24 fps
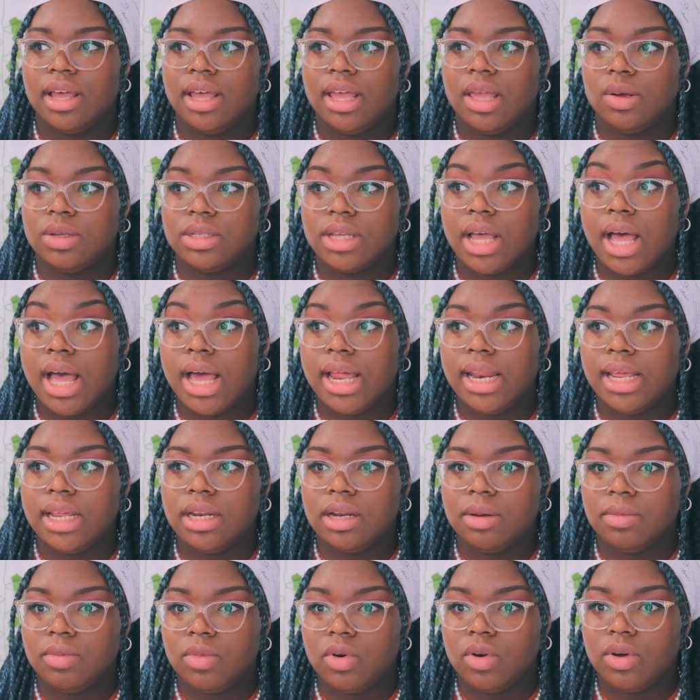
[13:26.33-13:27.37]
It was early in
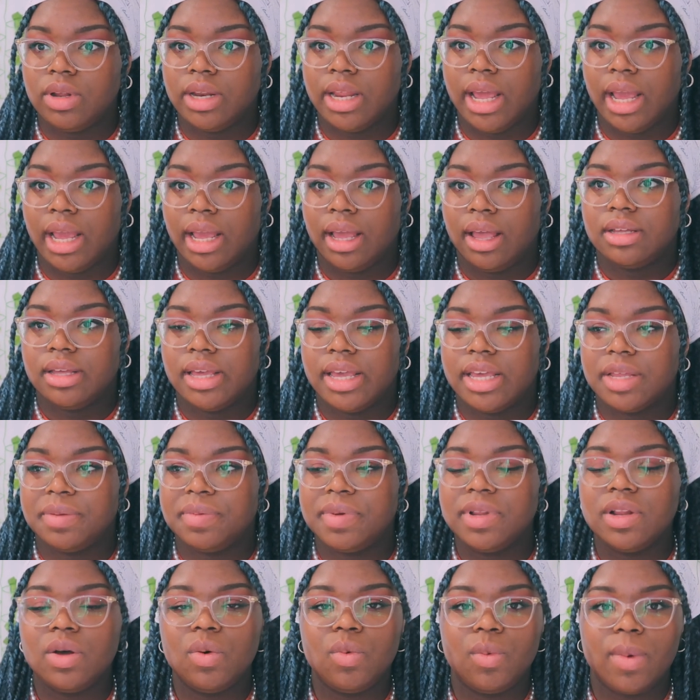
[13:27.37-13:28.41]
the morning. It had
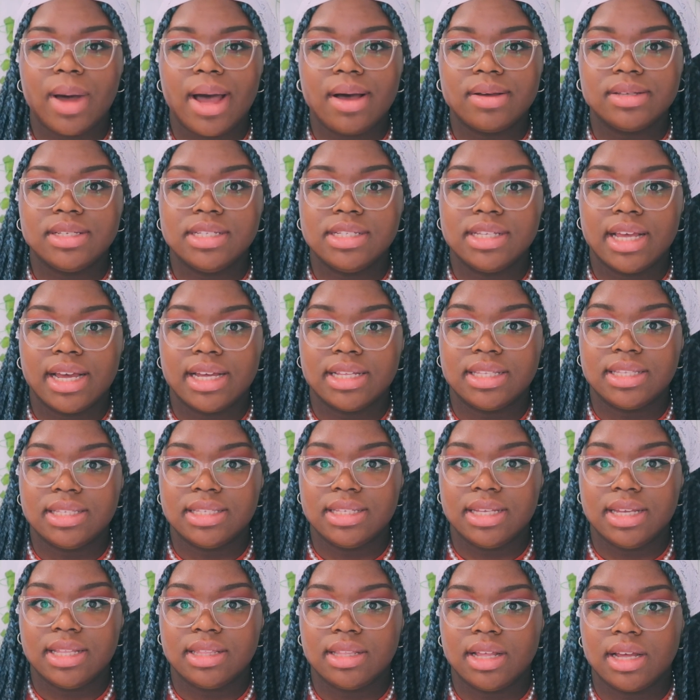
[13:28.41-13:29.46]
been a while since I'd
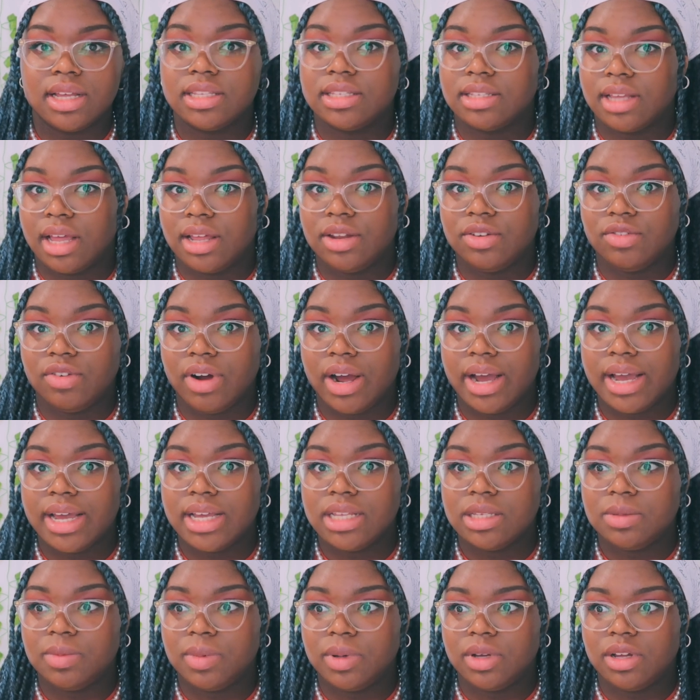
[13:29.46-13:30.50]
seen a
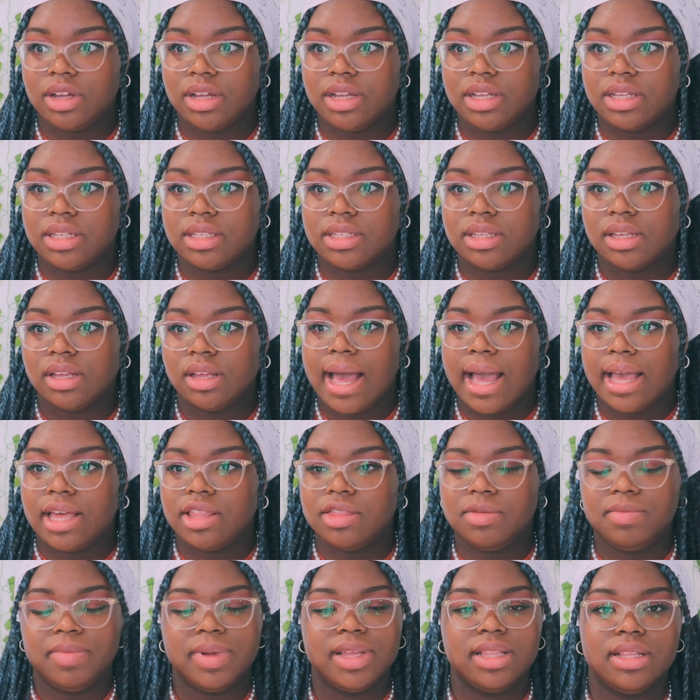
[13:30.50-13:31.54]
sunrise because
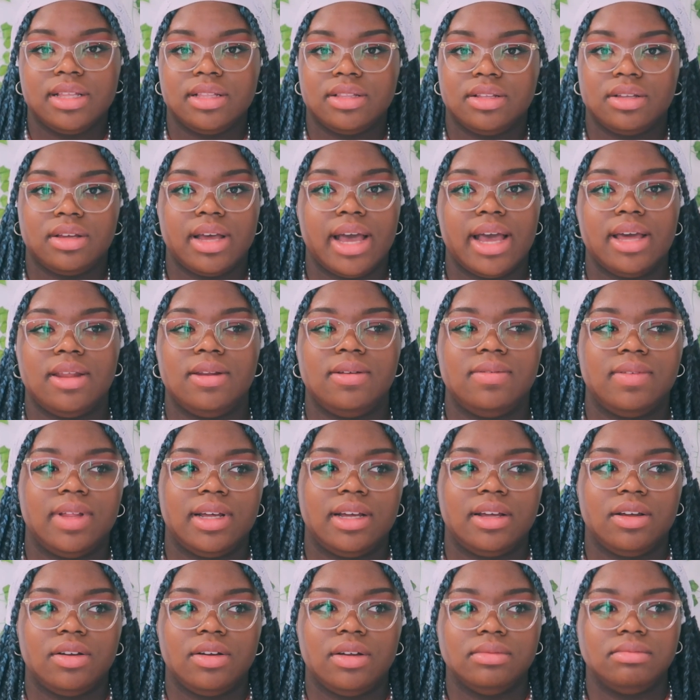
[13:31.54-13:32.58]
I'd been in kind of
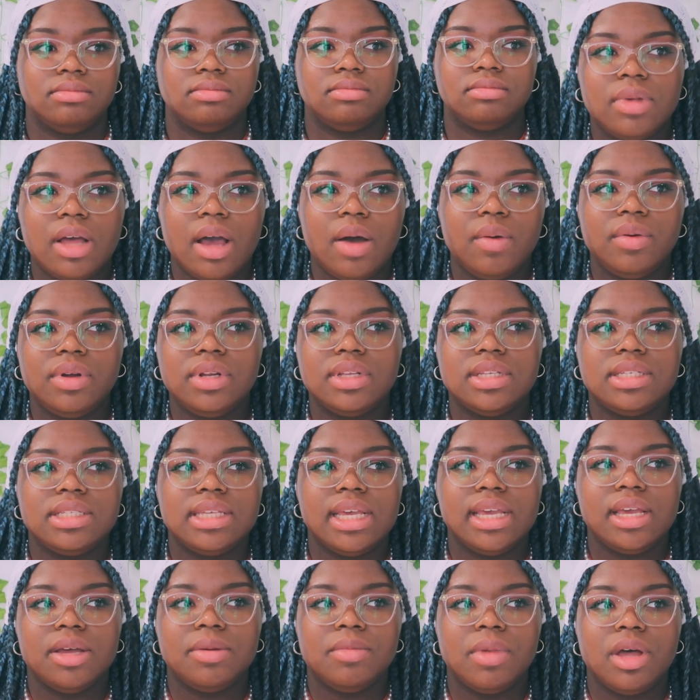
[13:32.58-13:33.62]
like a, I wouldn't
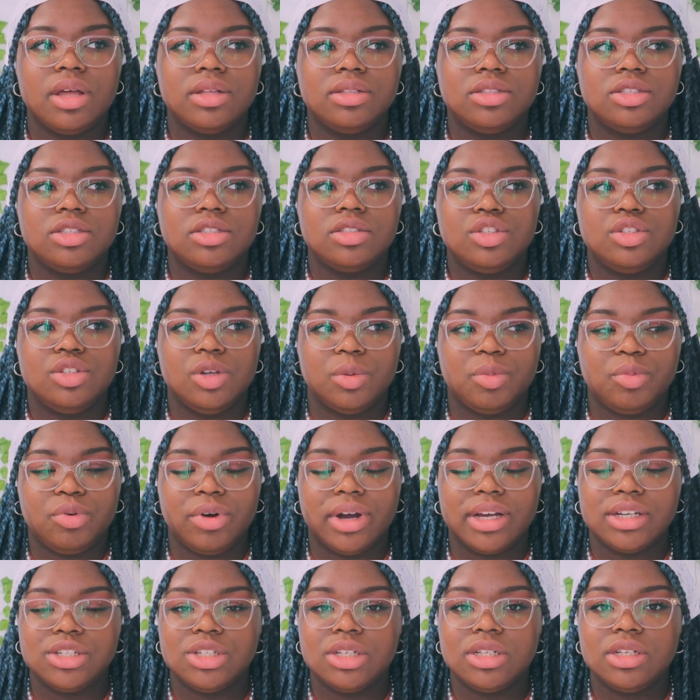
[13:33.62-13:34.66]
say a, a
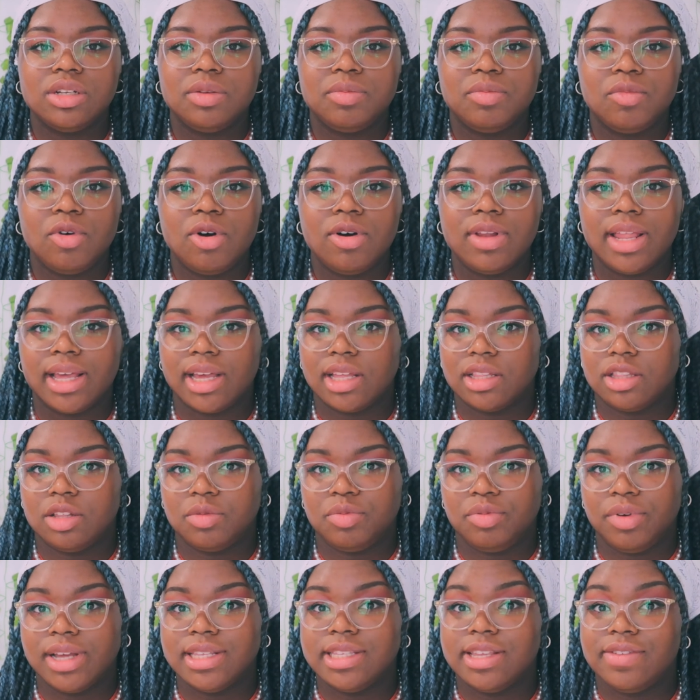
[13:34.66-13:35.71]
depression, more like a
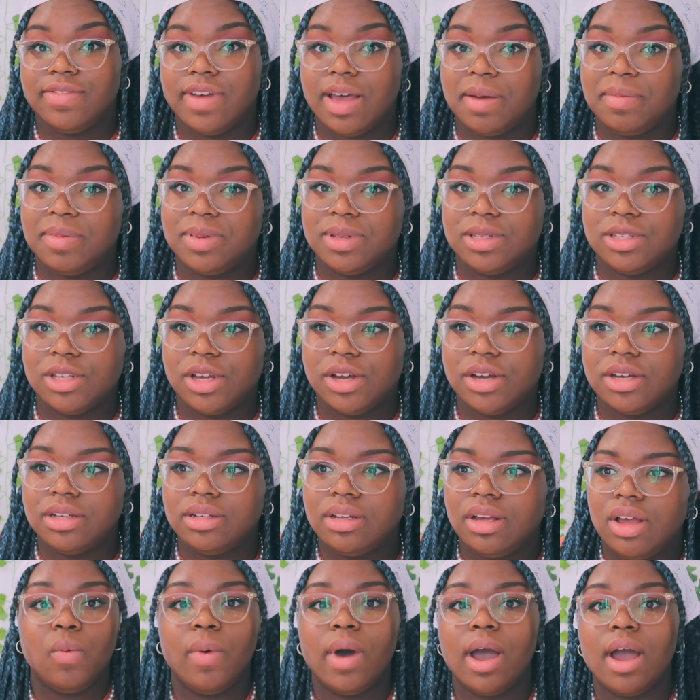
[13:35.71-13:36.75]
depressive
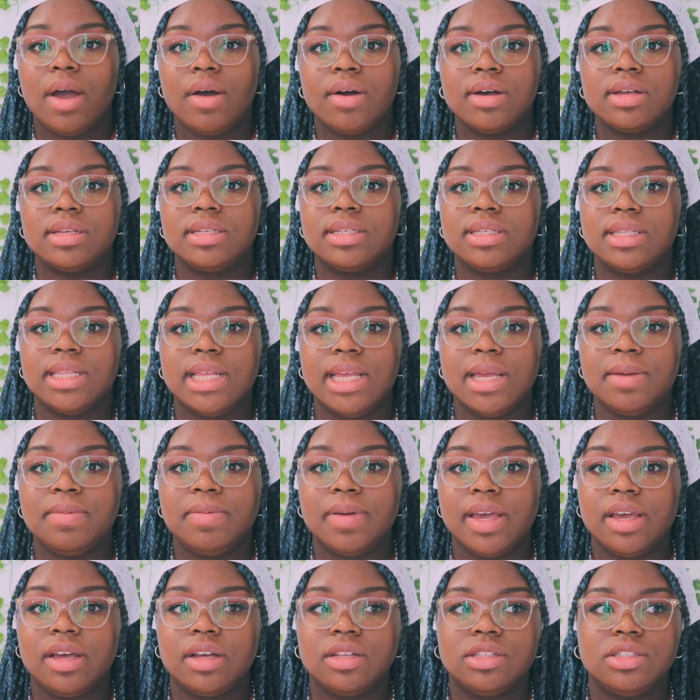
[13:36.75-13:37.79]
episode where I was
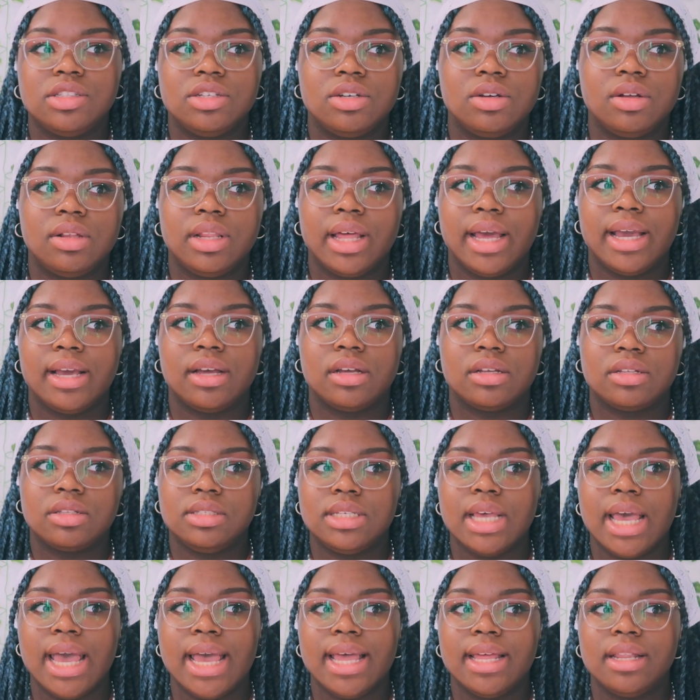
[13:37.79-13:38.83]
sleeping until like
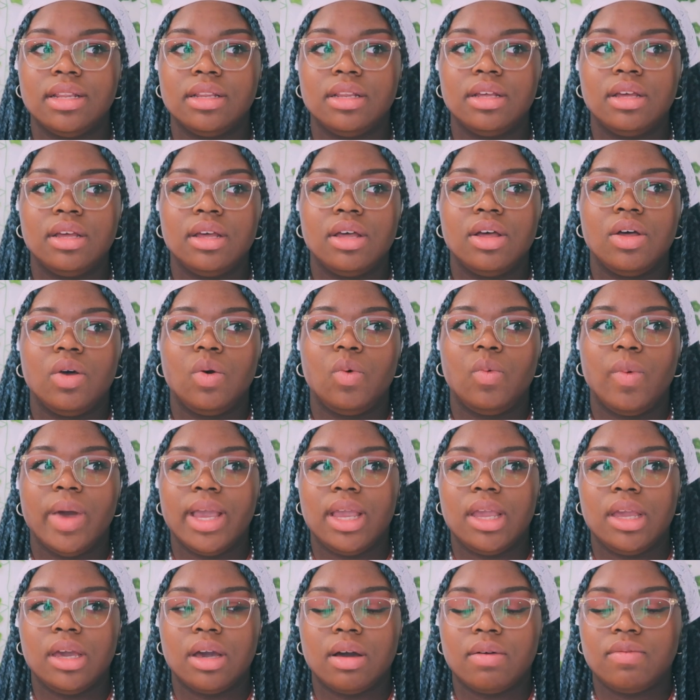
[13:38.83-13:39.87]
10,
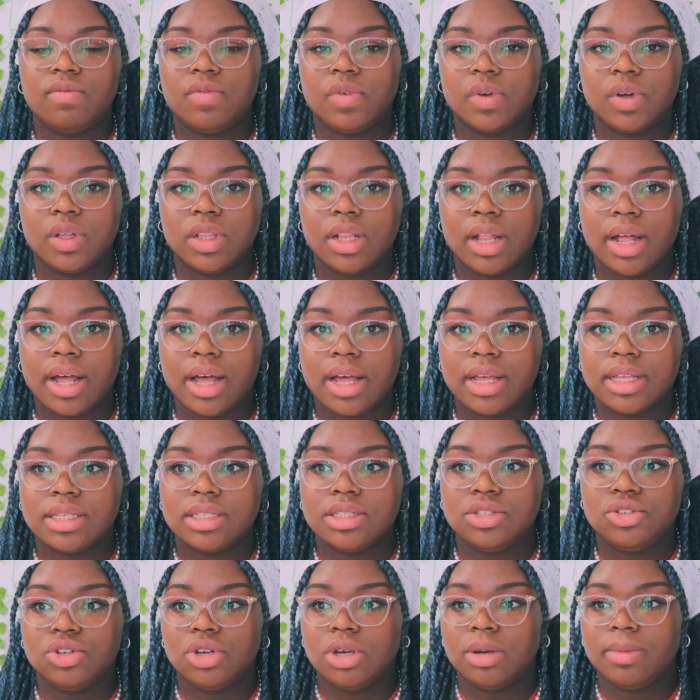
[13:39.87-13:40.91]
waking up for class,
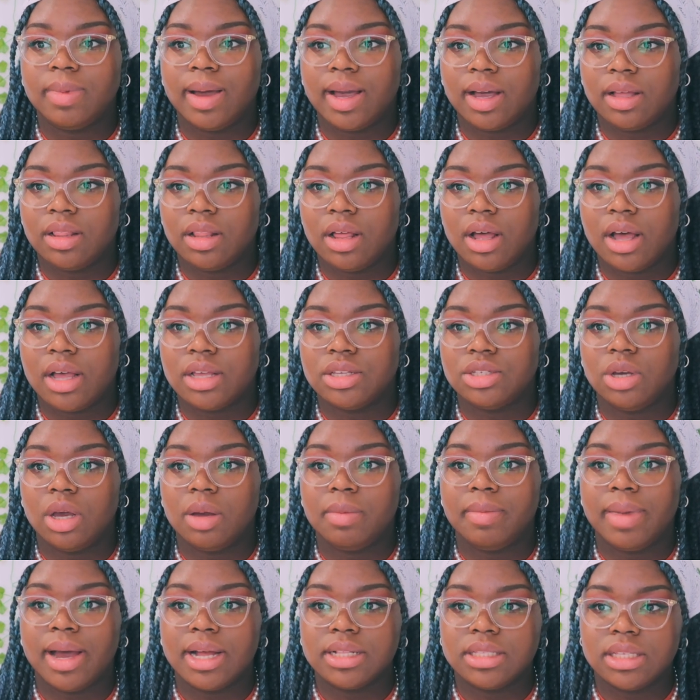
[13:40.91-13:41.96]
doing my class,
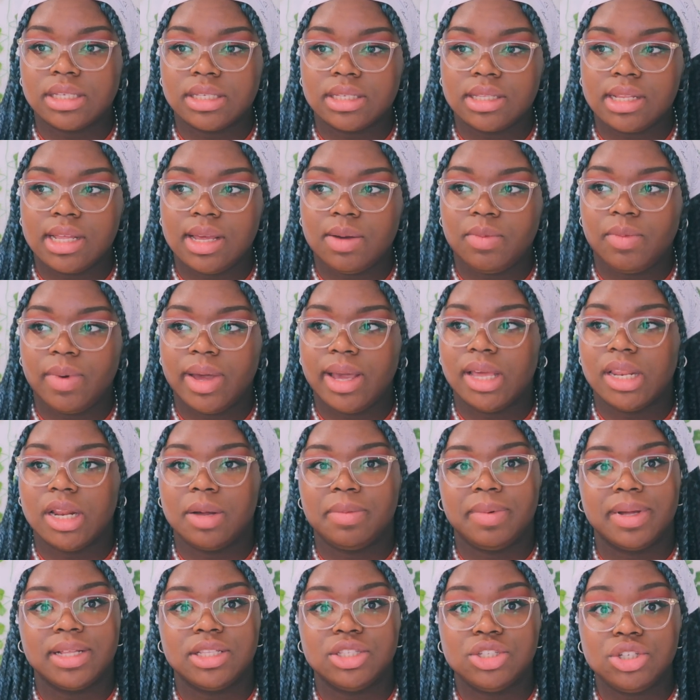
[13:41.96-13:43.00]
going back to sleep, waking
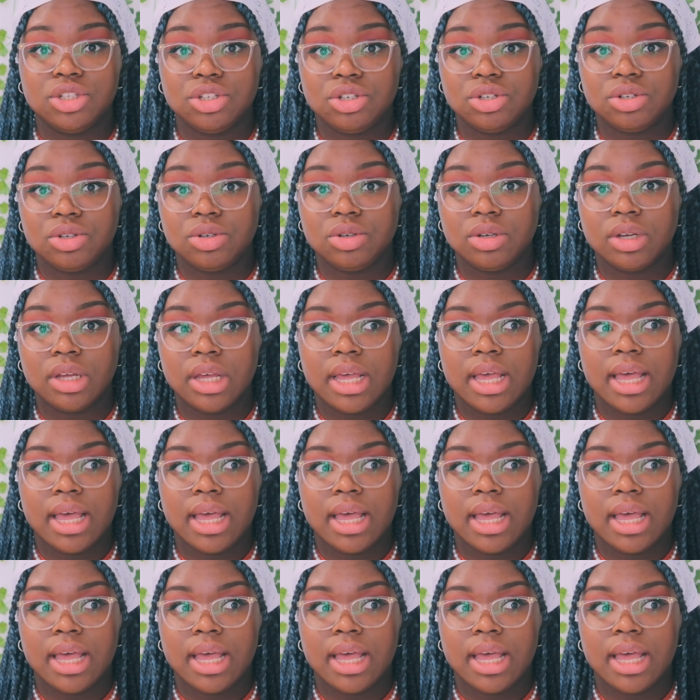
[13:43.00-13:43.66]
up at 2,